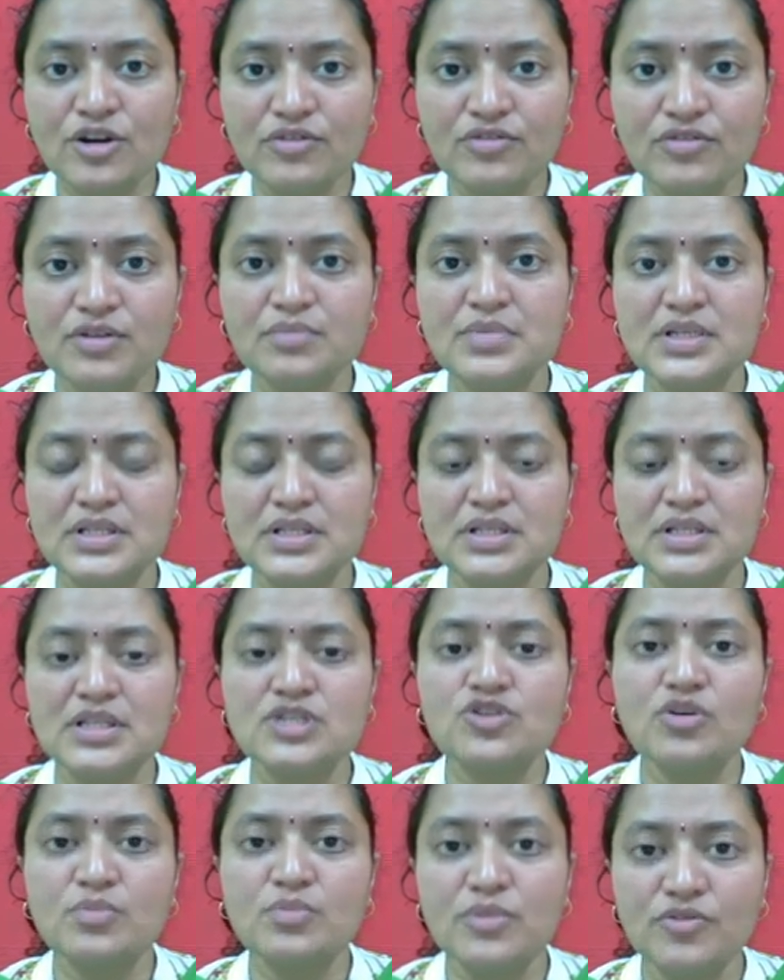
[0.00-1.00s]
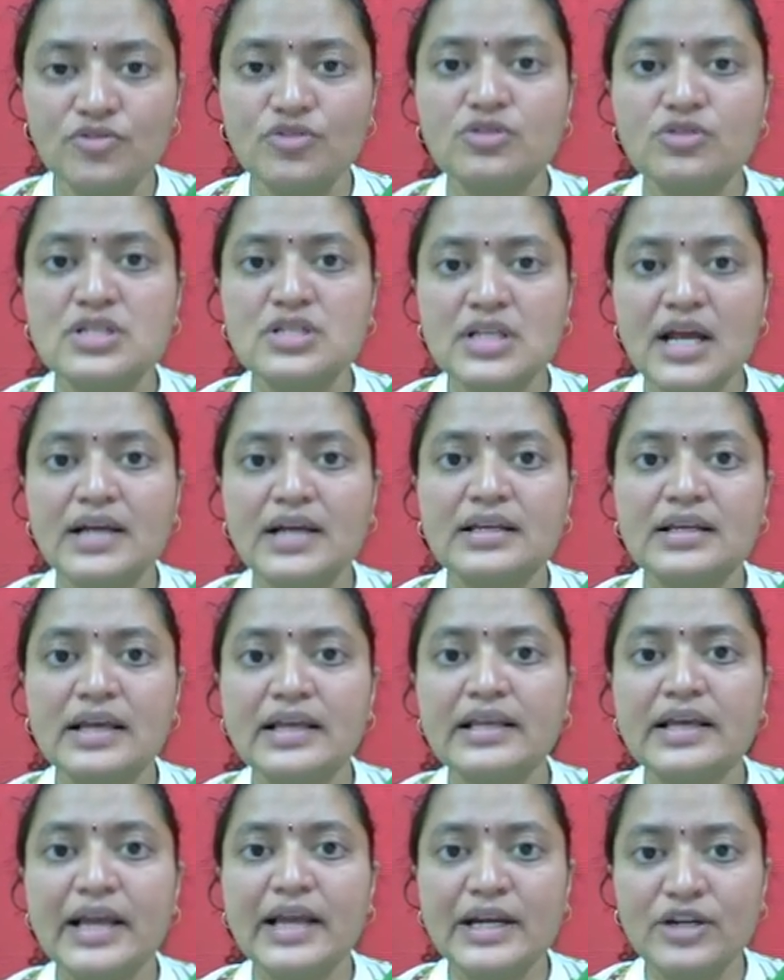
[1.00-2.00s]
of a business or before starting
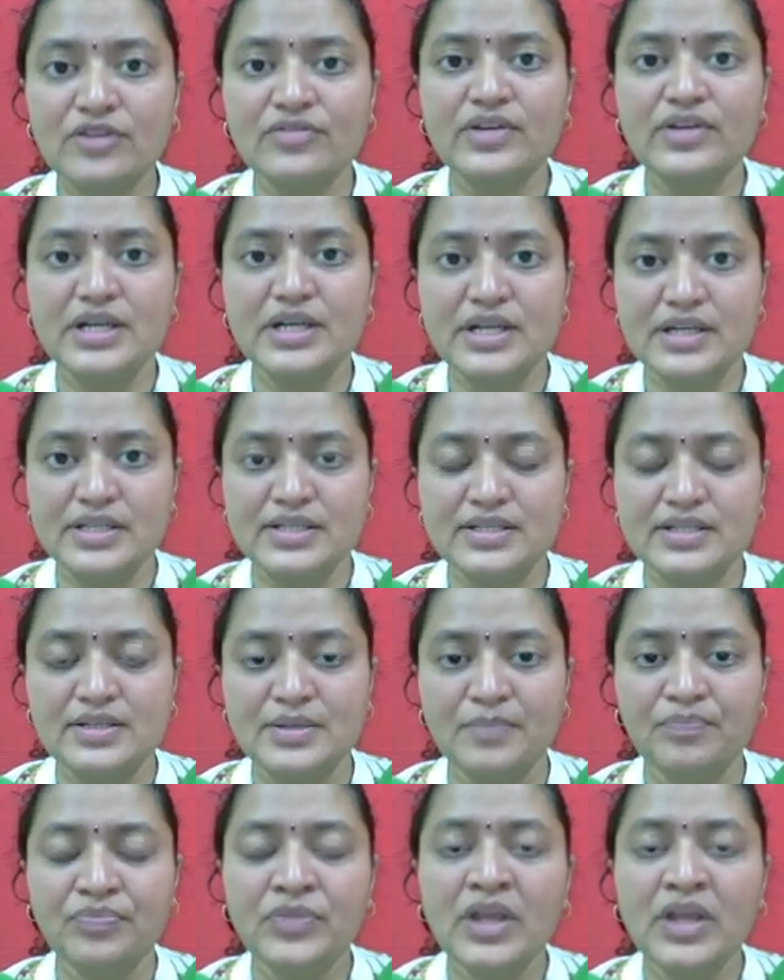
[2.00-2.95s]
any kind of an industry,